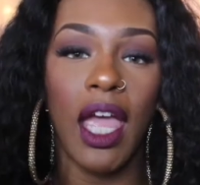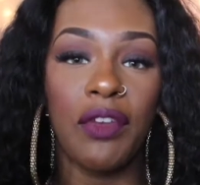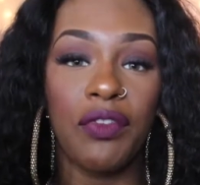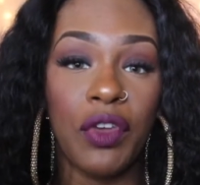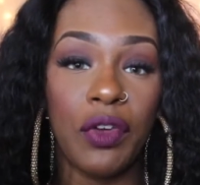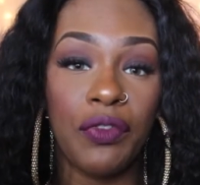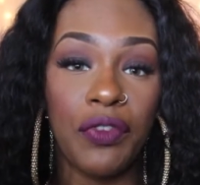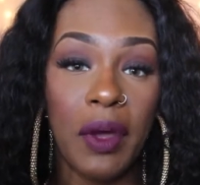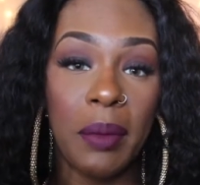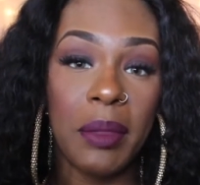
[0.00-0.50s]
If
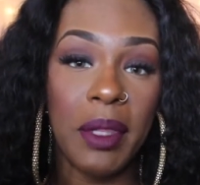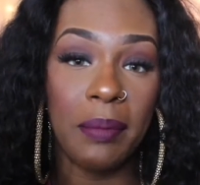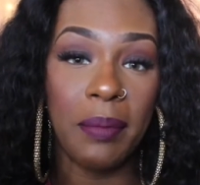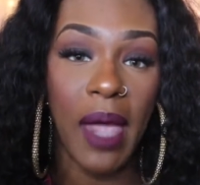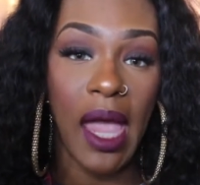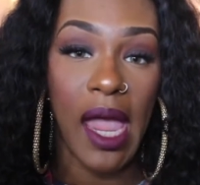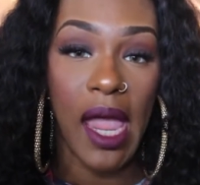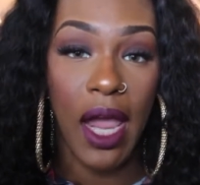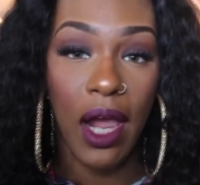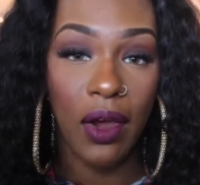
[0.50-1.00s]
you're from the
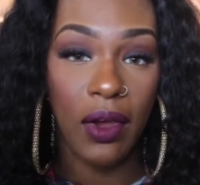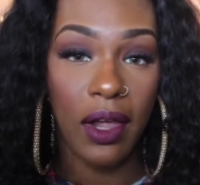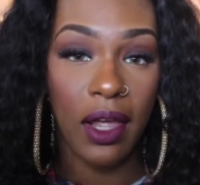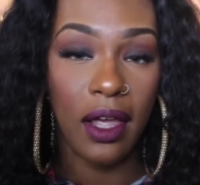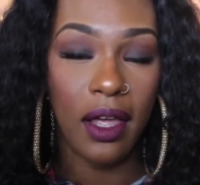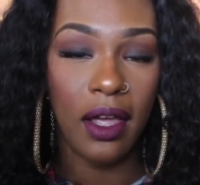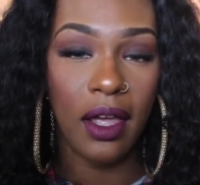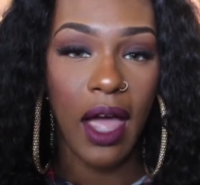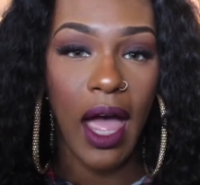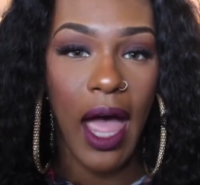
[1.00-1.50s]
Bay
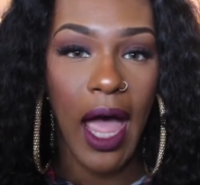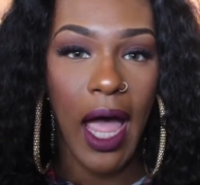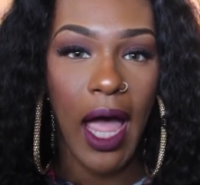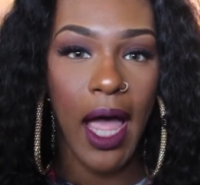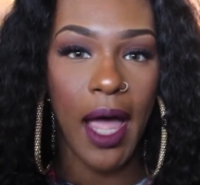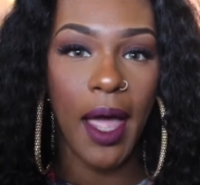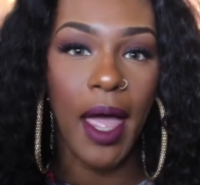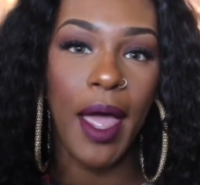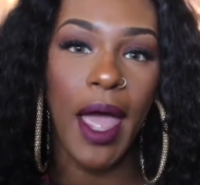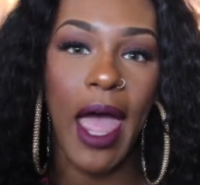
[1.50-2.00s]
Area,
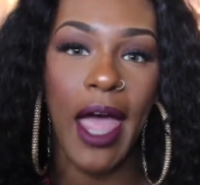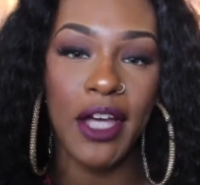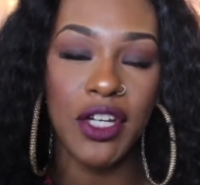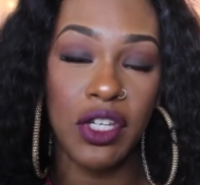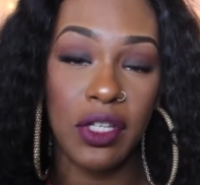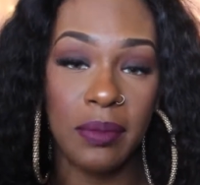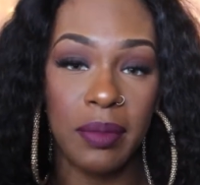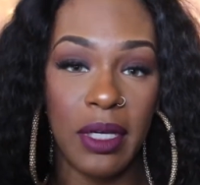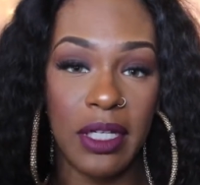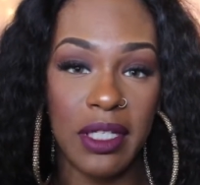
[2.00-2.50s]
I
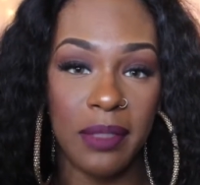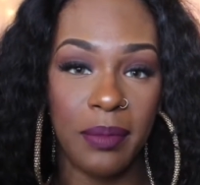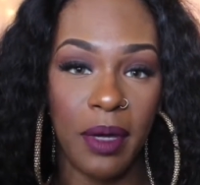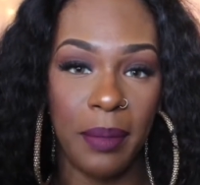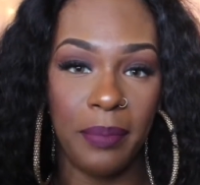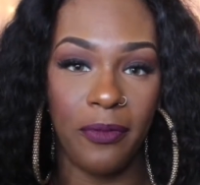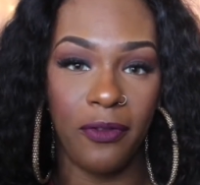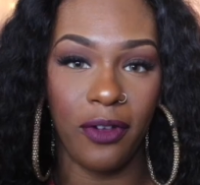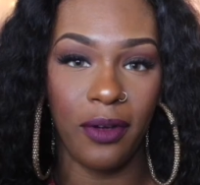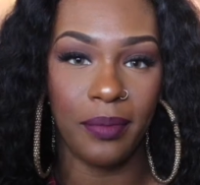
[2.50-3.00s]
actually picked them
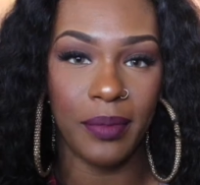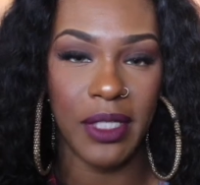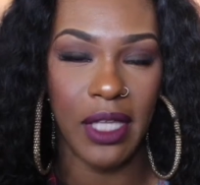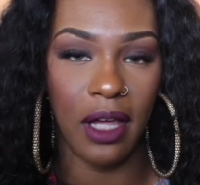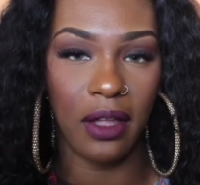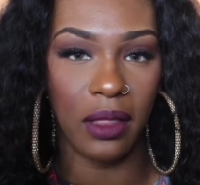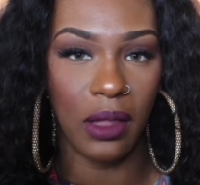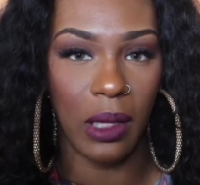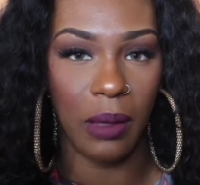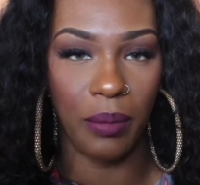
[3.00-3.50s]
up from
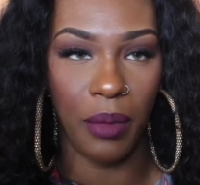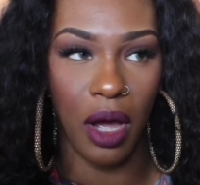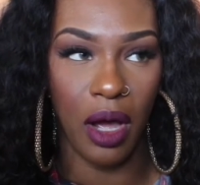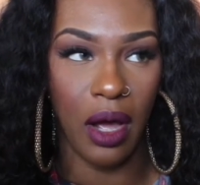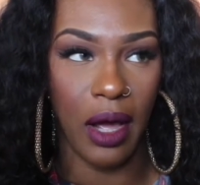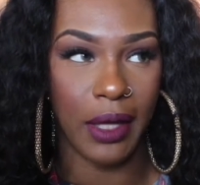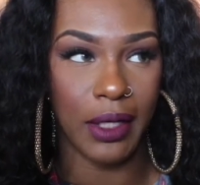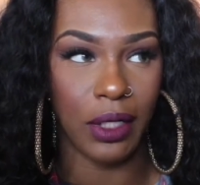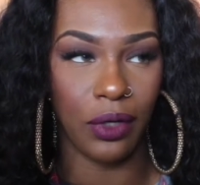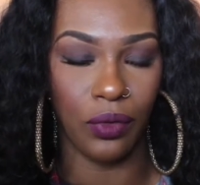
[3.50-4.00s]
Southland Mall.
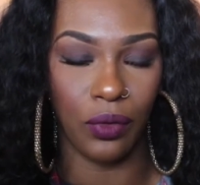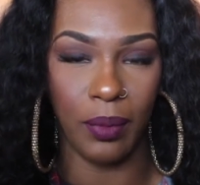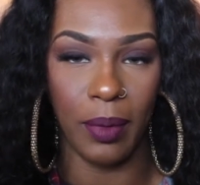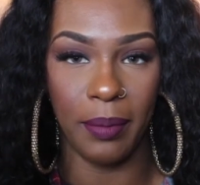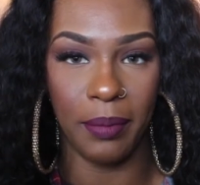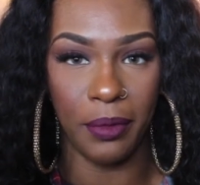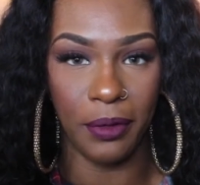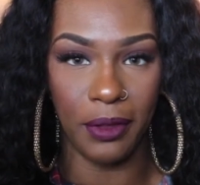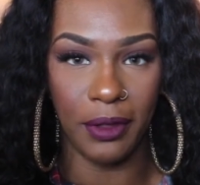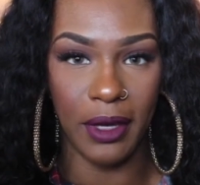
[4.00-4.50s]
I don't
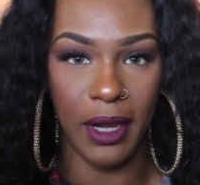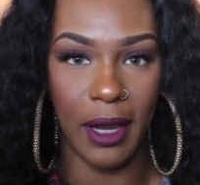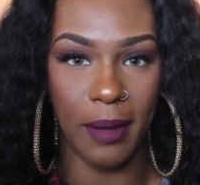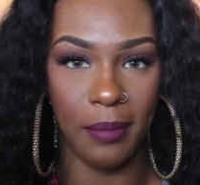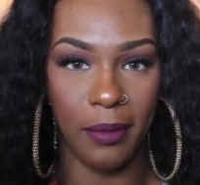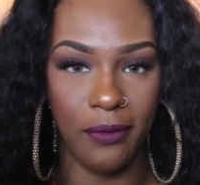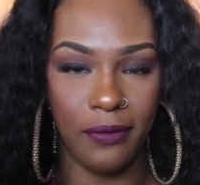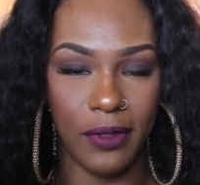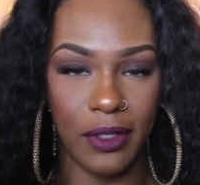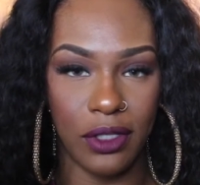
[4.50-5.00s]
remember the
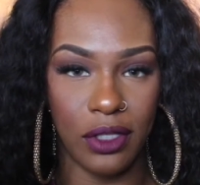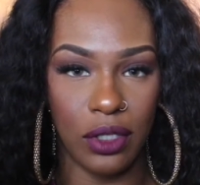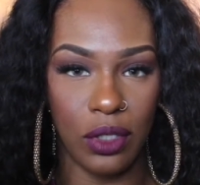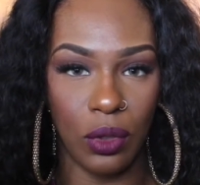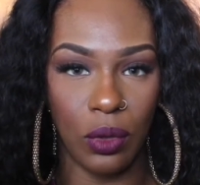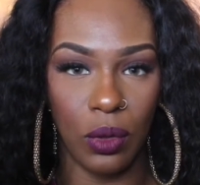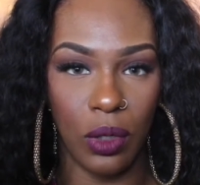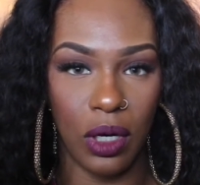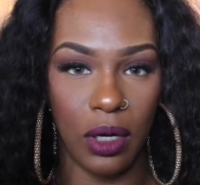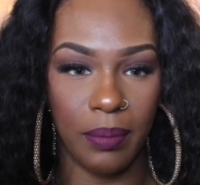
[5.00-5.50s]
name of the
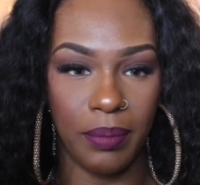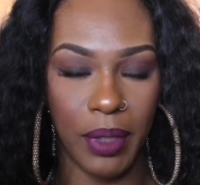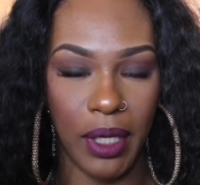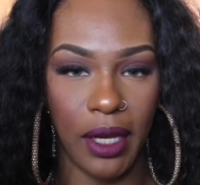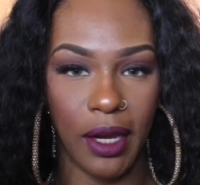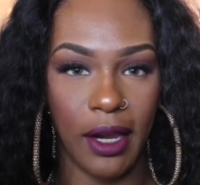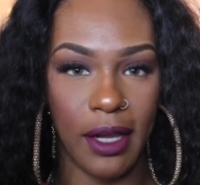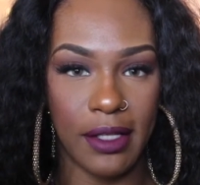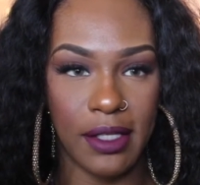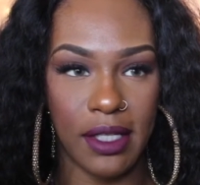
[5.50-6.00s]
store, but
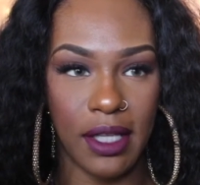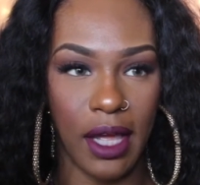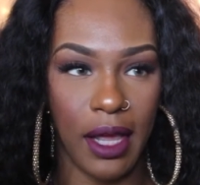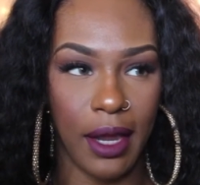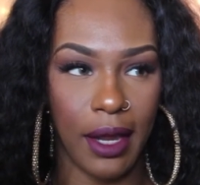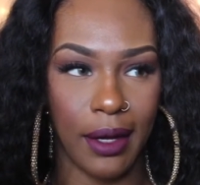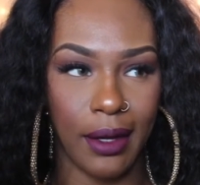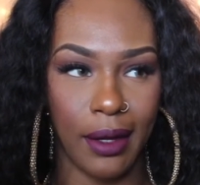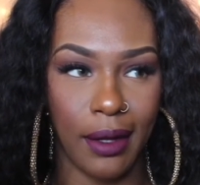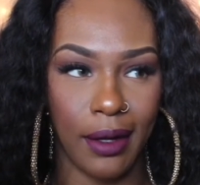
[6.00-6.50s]
it's
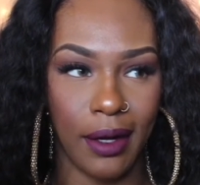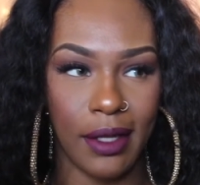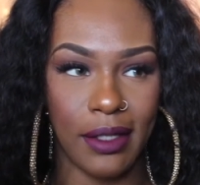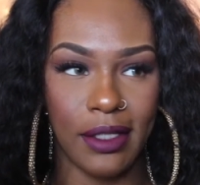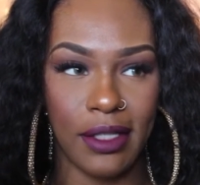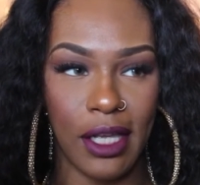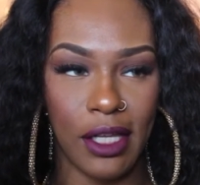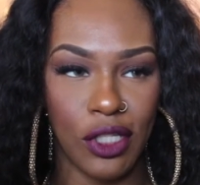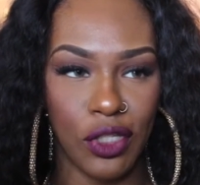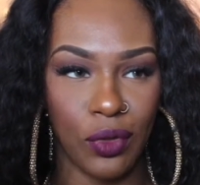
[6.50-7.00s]
like an
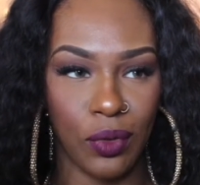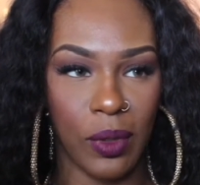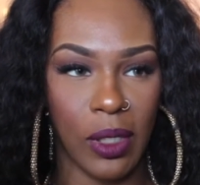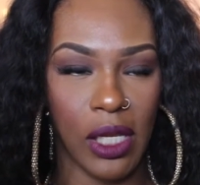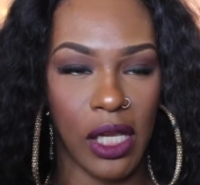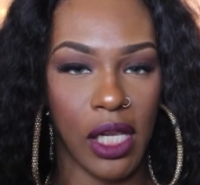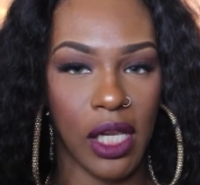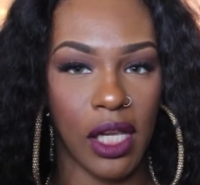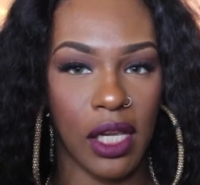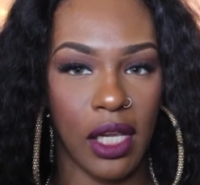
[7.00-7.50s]

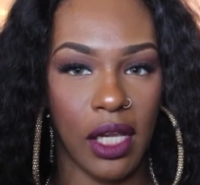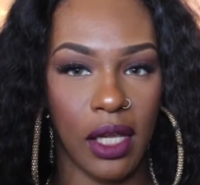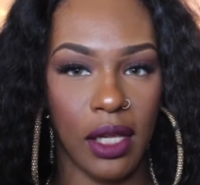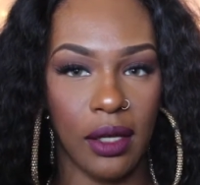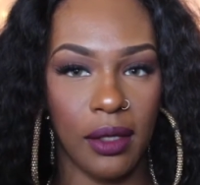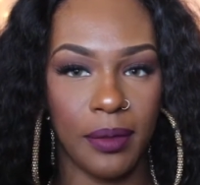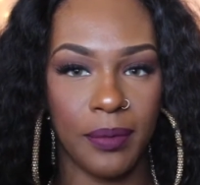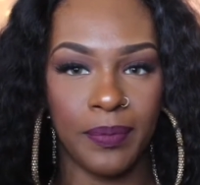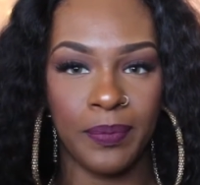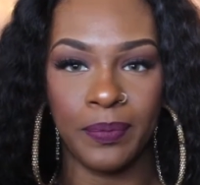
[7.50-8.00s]

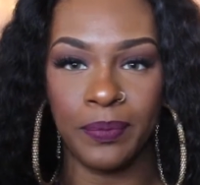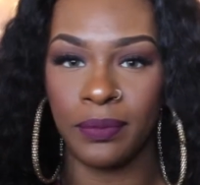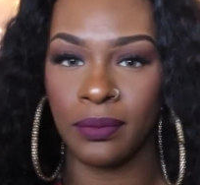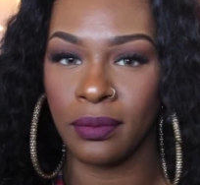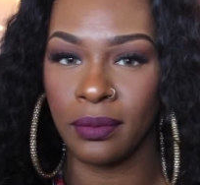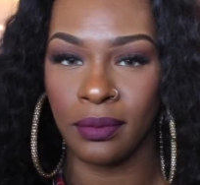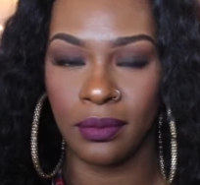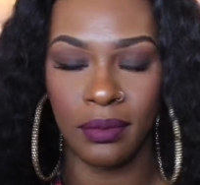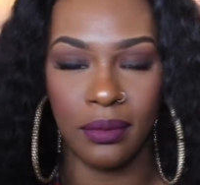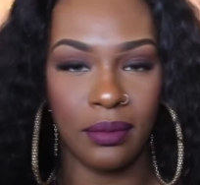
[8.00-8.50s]
accessory
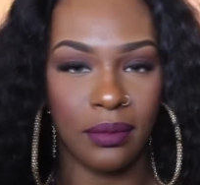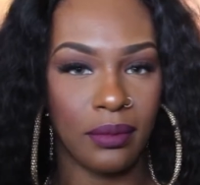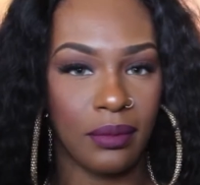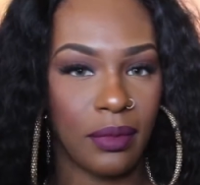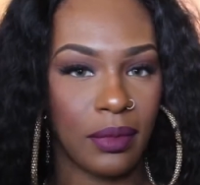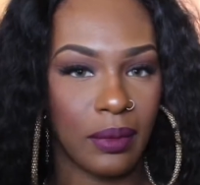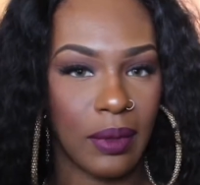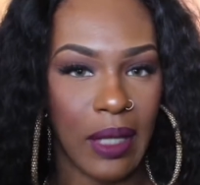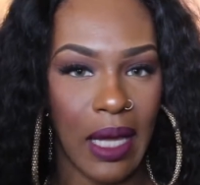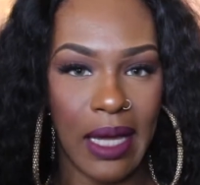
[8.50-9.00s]

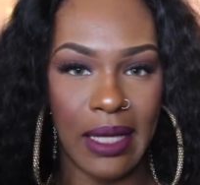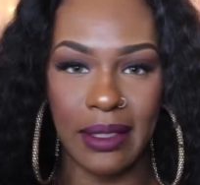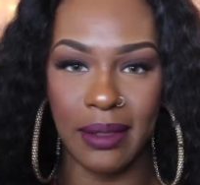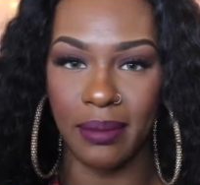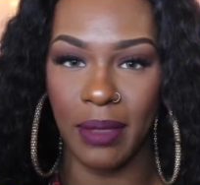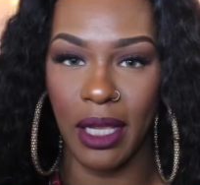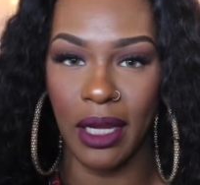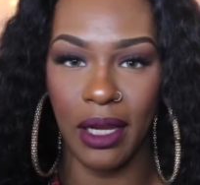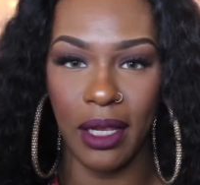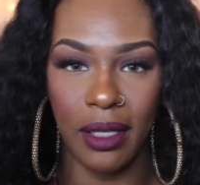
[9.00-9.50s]

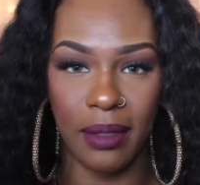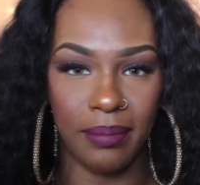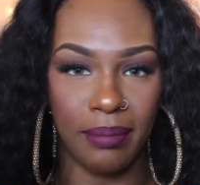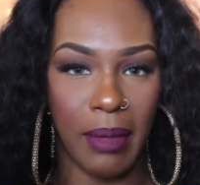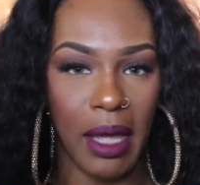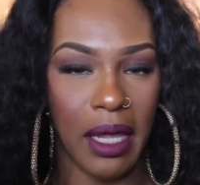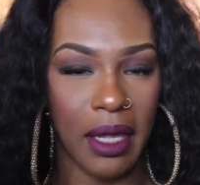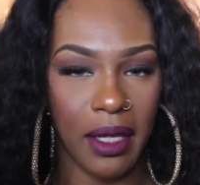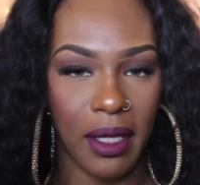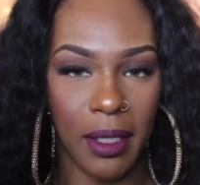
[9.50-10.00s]
cosmetic
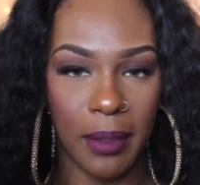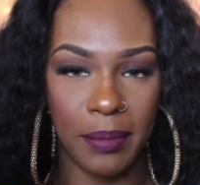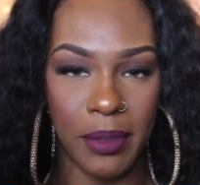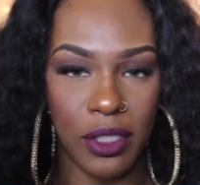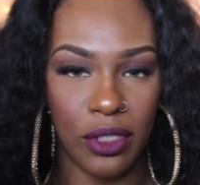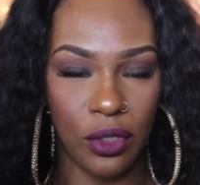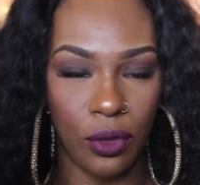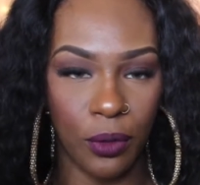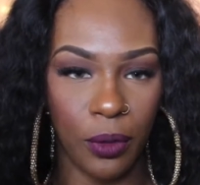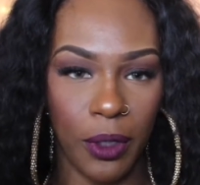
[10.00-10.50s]
makeup
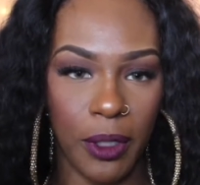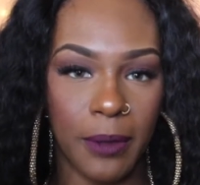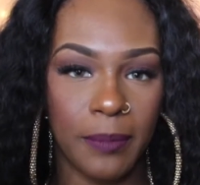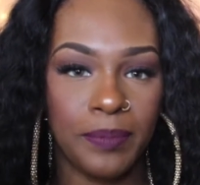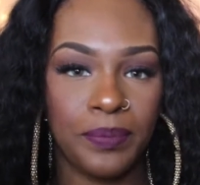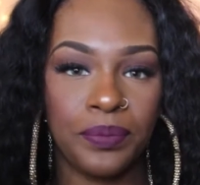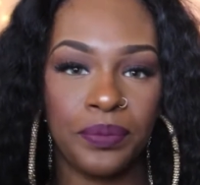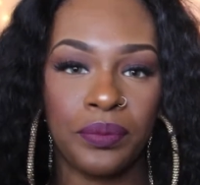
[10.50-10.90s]
store.